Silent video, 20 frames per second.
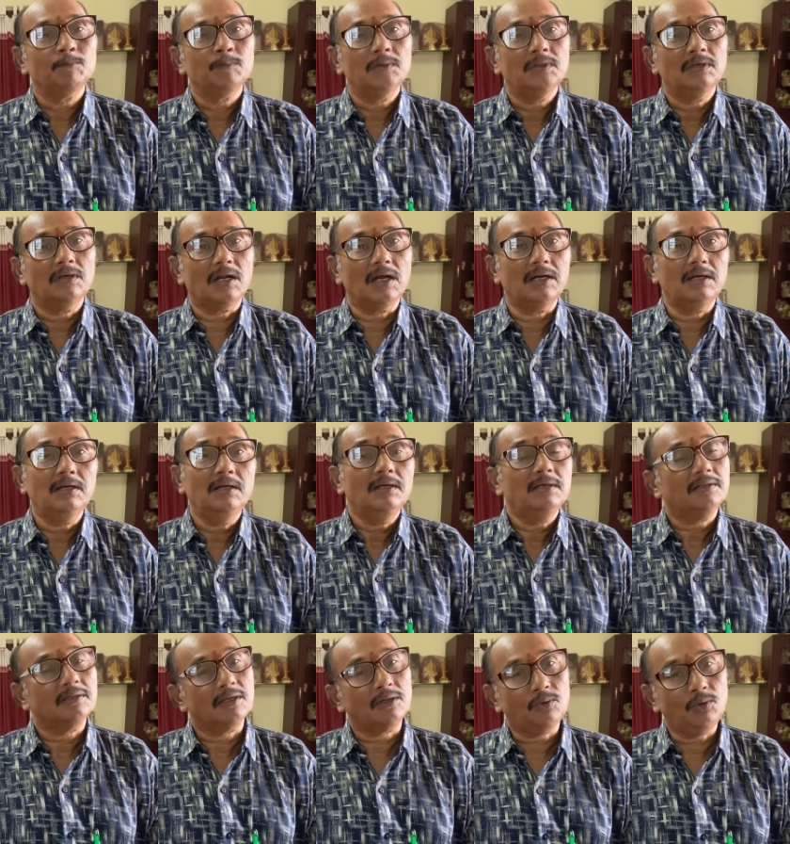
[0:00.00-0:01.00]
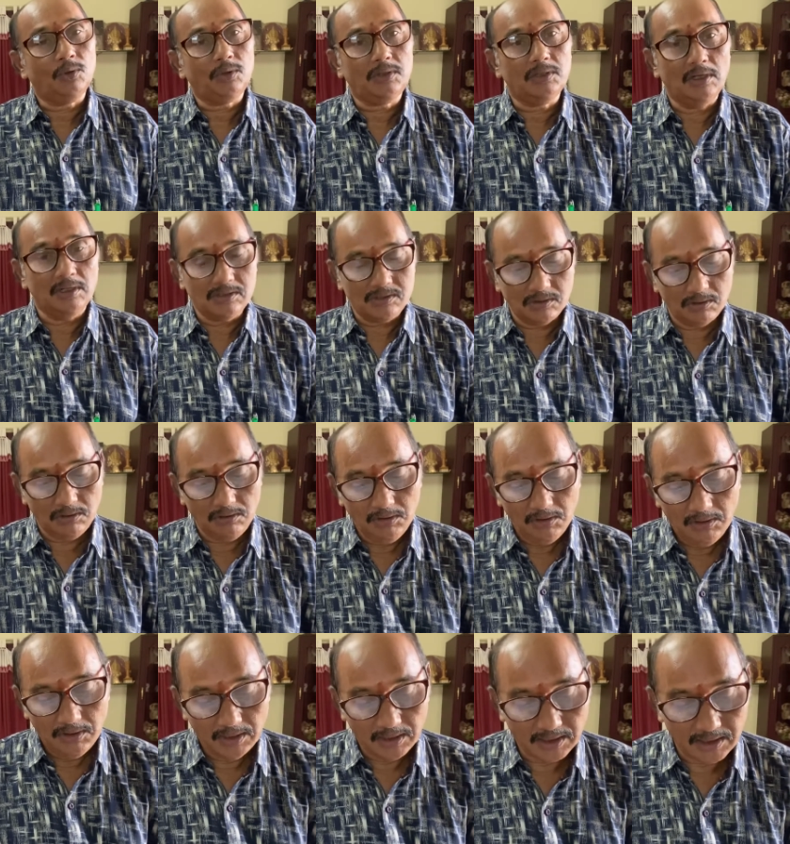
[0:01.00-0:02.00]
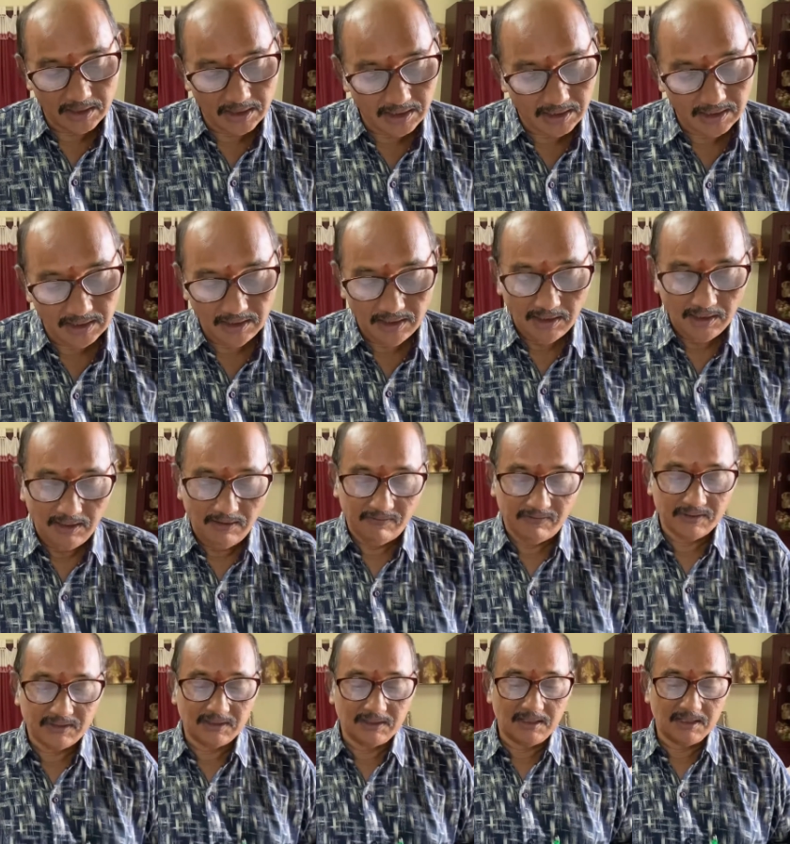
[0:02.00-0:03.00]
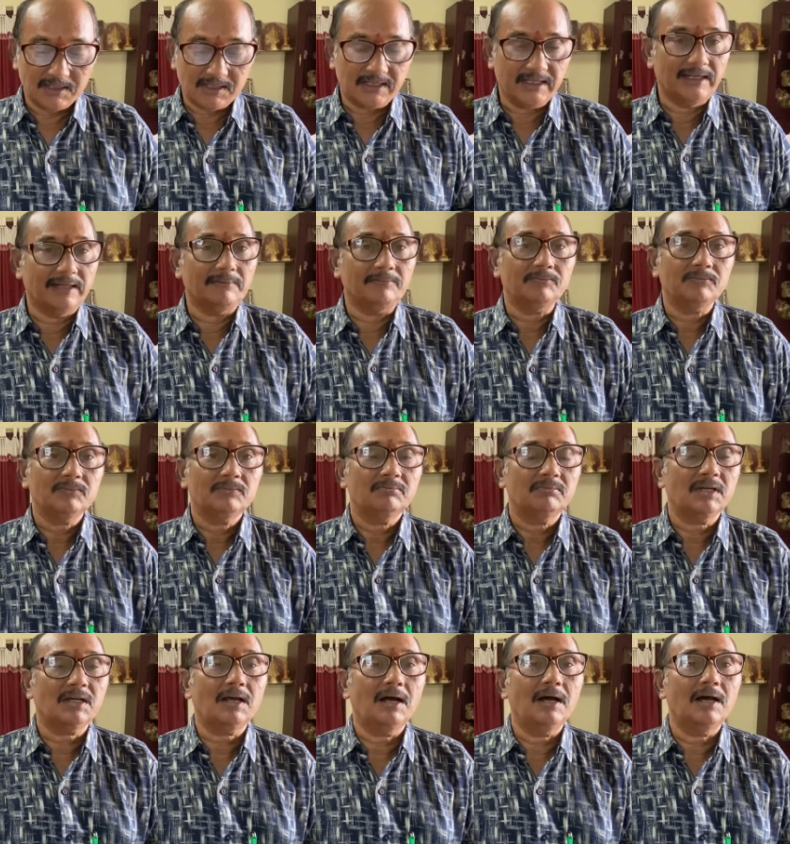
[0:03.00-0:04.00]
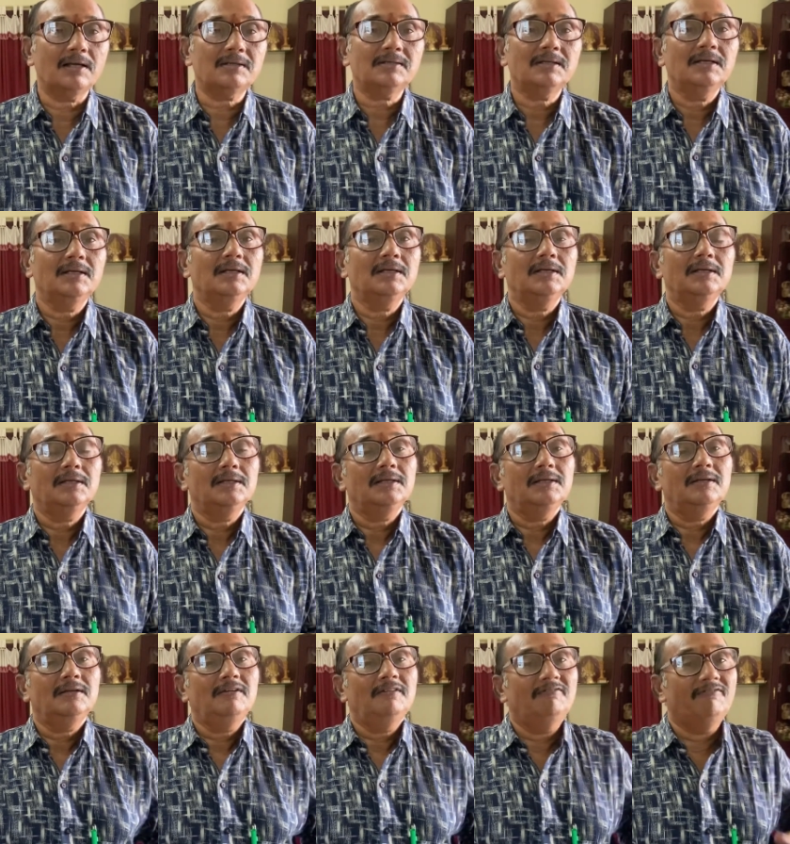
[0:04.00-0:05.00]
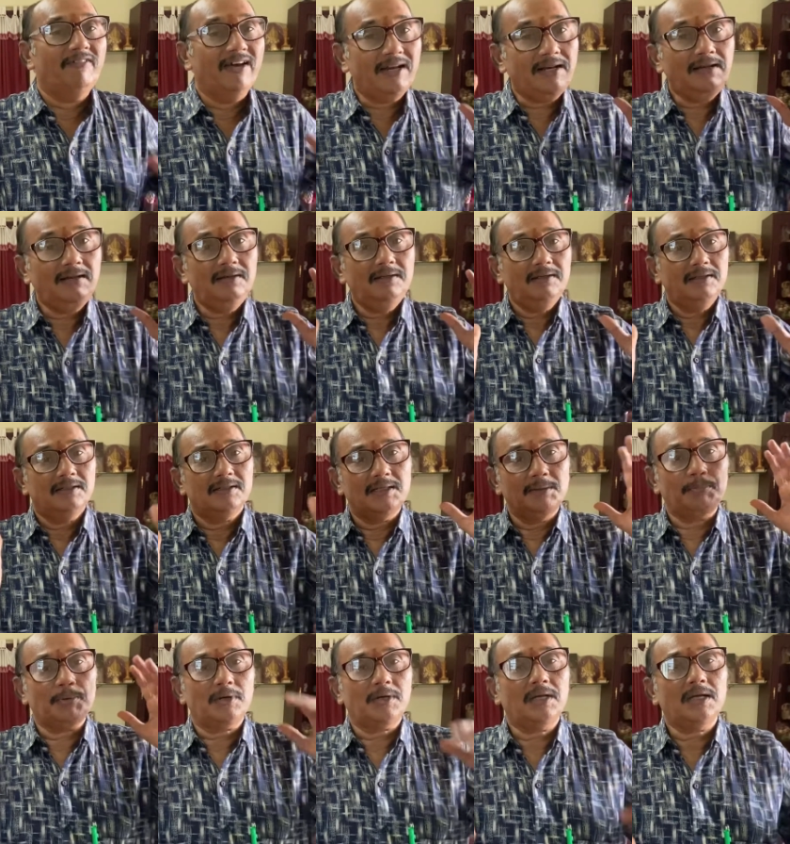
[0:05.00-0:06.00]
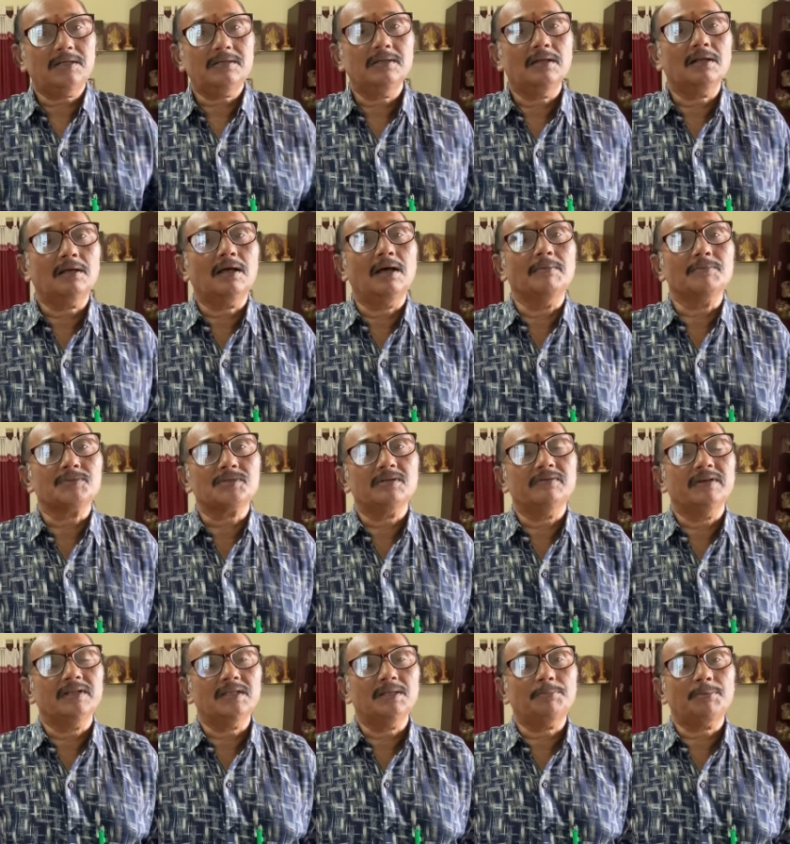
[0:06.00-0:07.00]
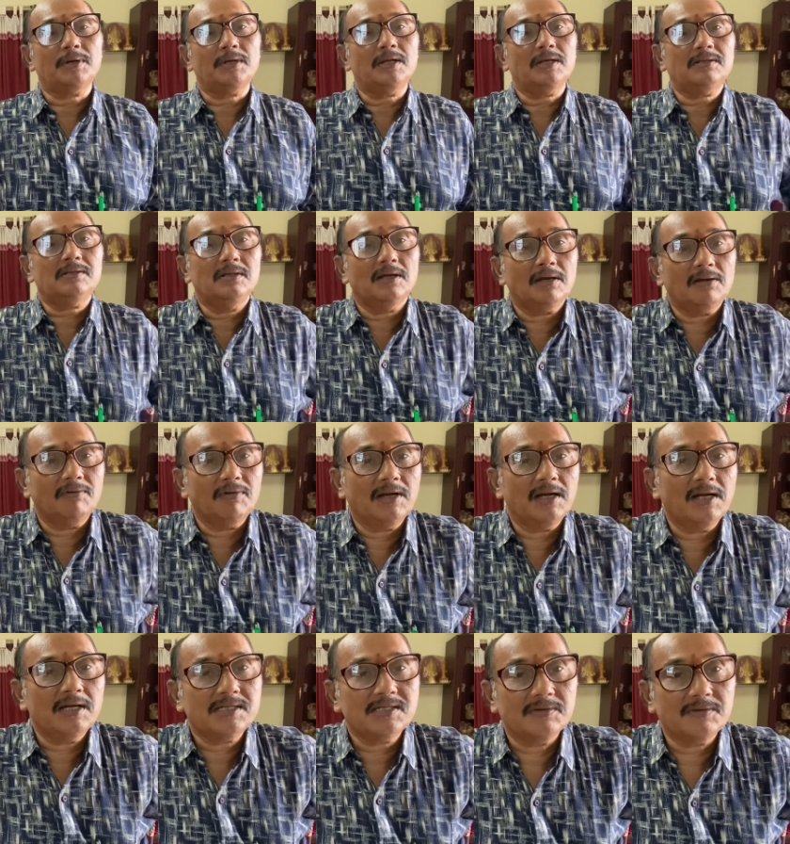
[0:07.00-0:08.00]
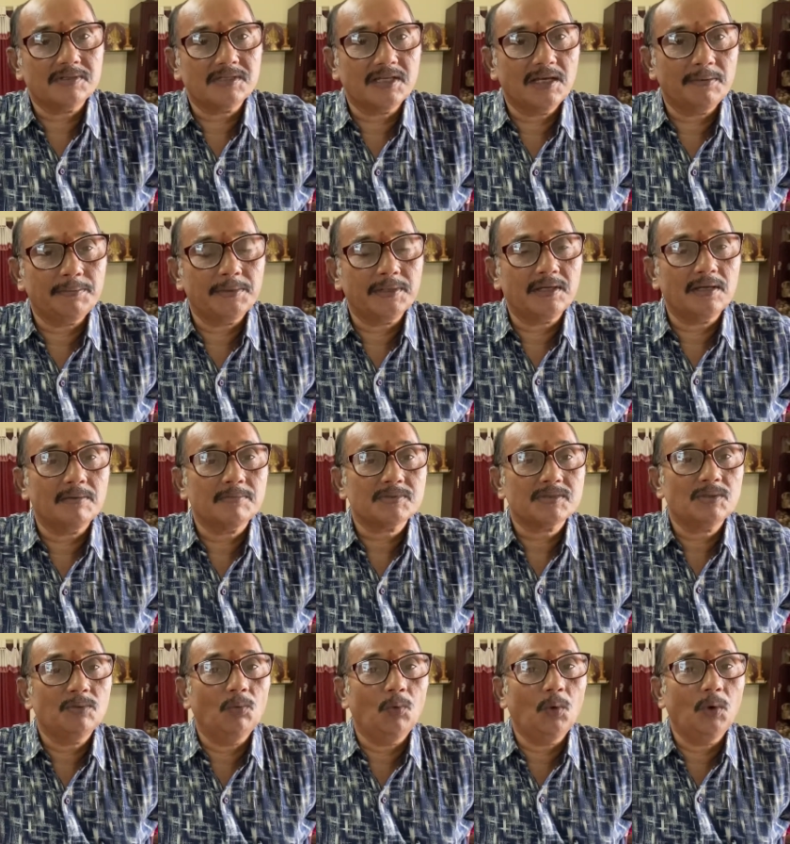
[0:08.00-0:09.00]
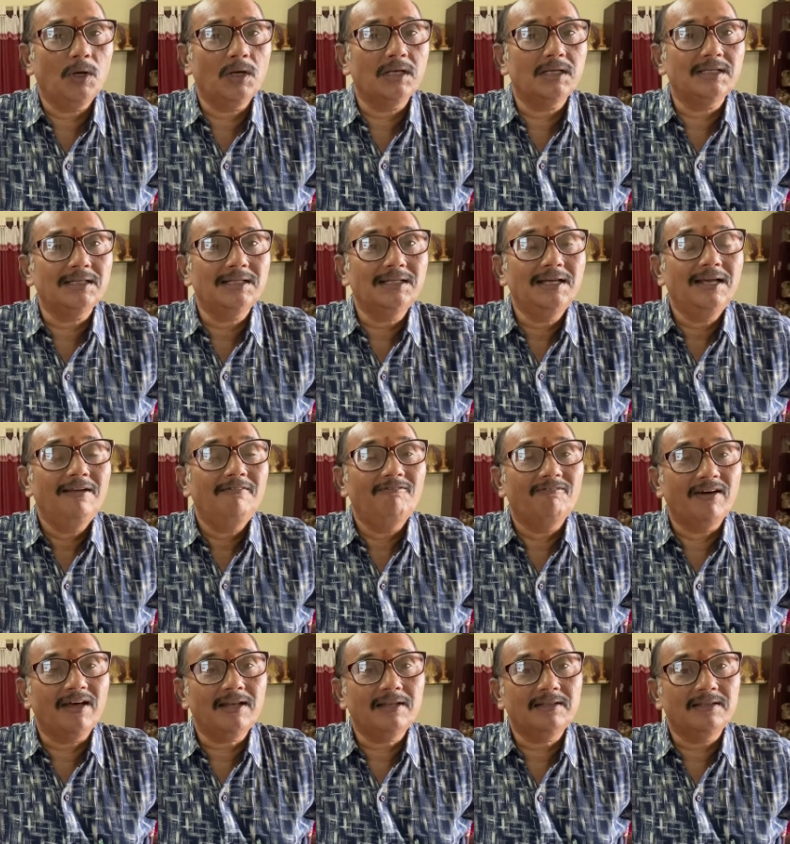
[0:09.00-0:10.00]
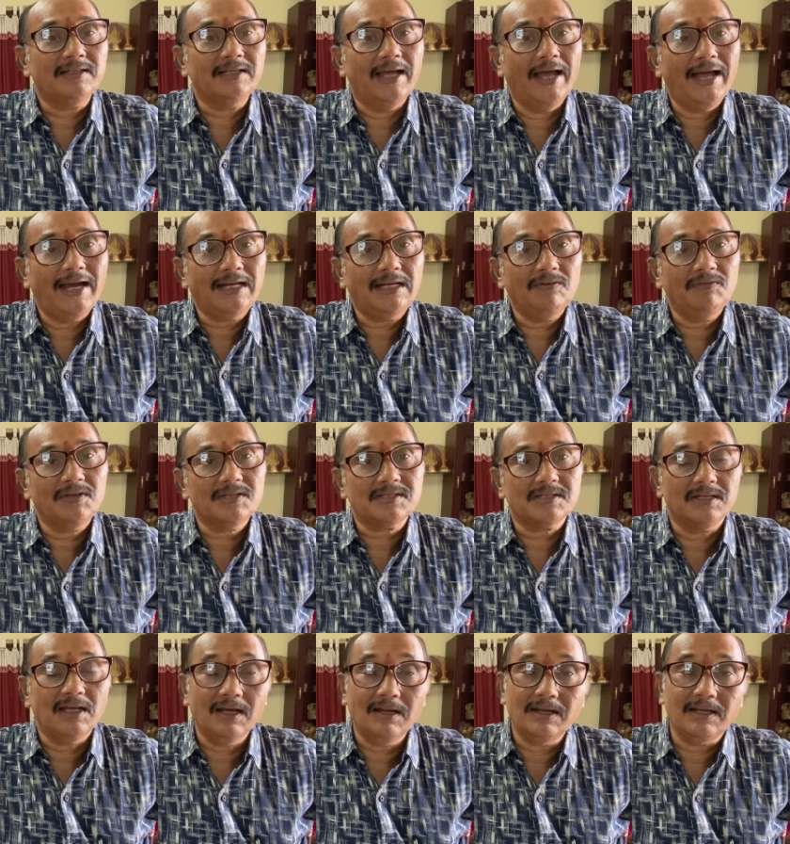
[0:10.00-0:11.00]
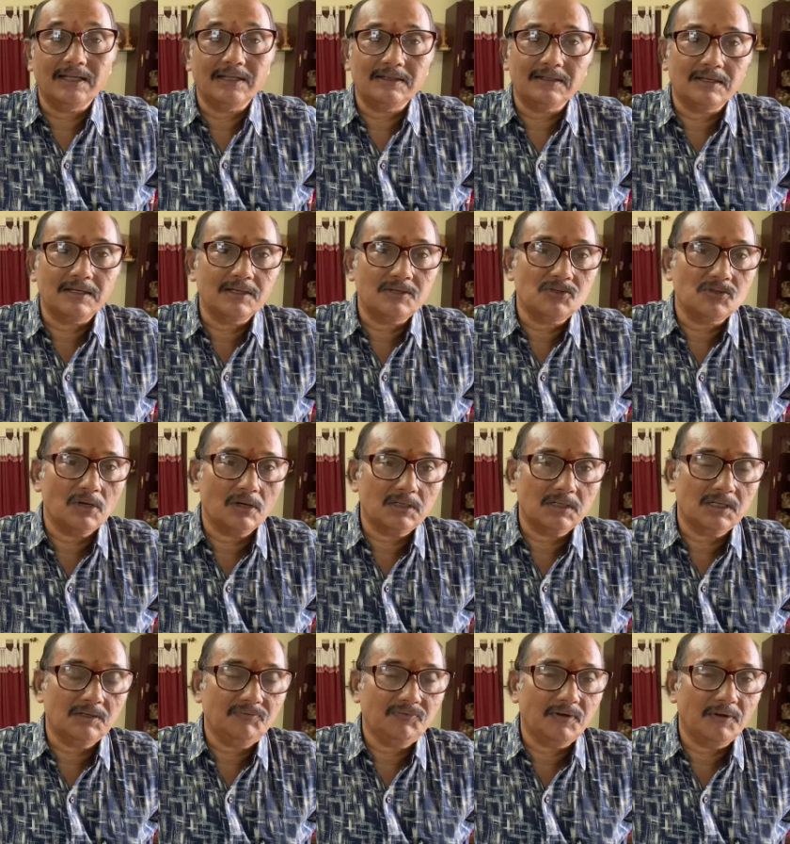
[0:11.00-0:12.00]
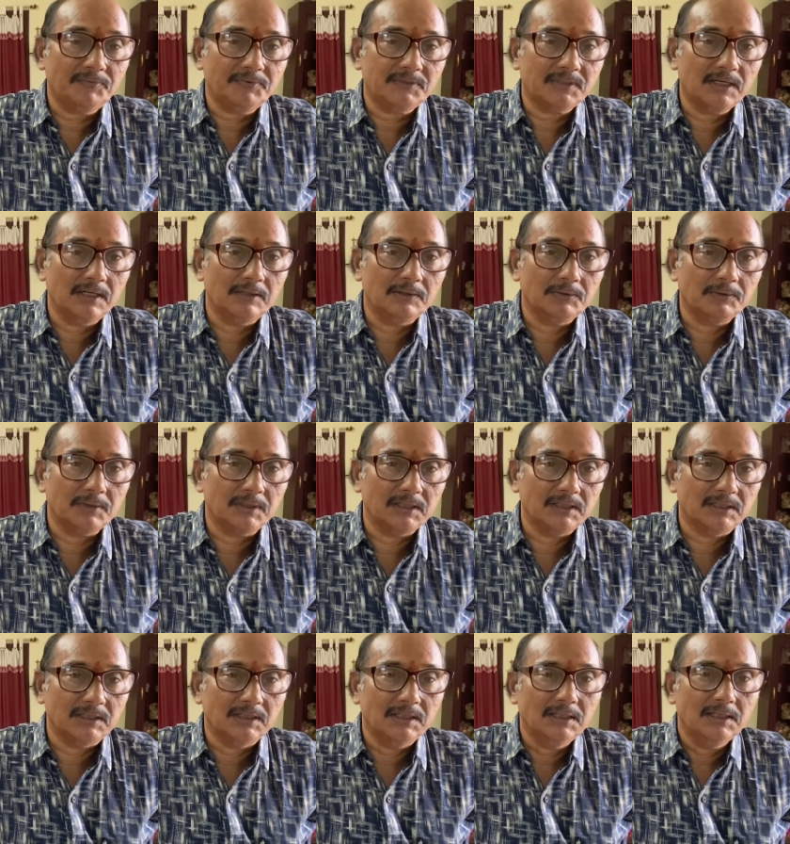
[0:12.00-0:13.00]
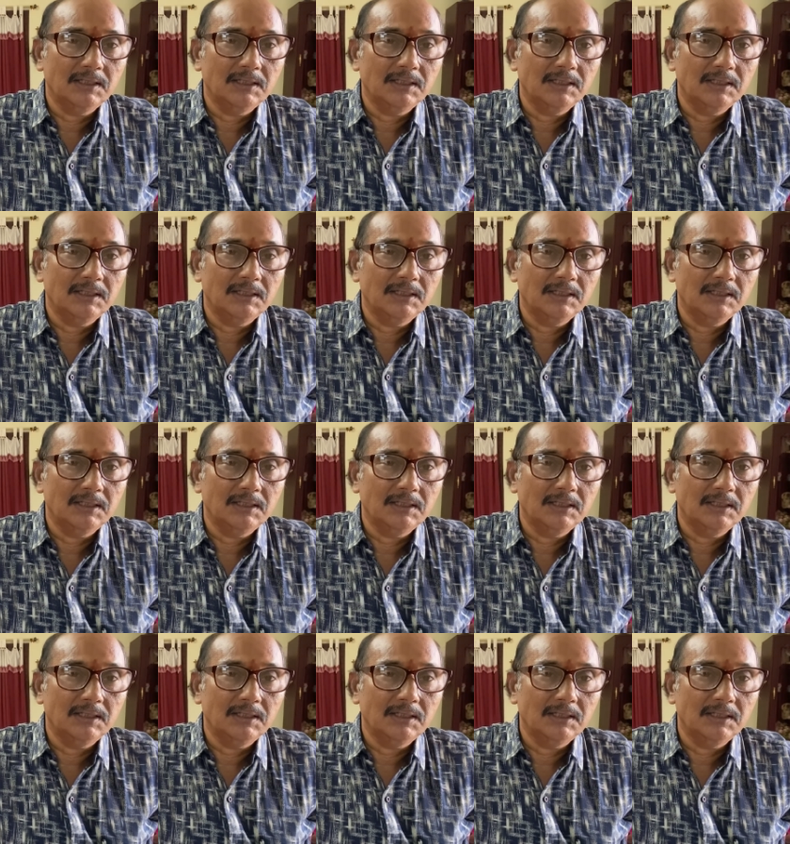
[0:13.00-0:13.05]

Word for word: right the court also agreed with the same because when the protection comes when the protection under 197 becomes only when the act was done in the discharge of official duty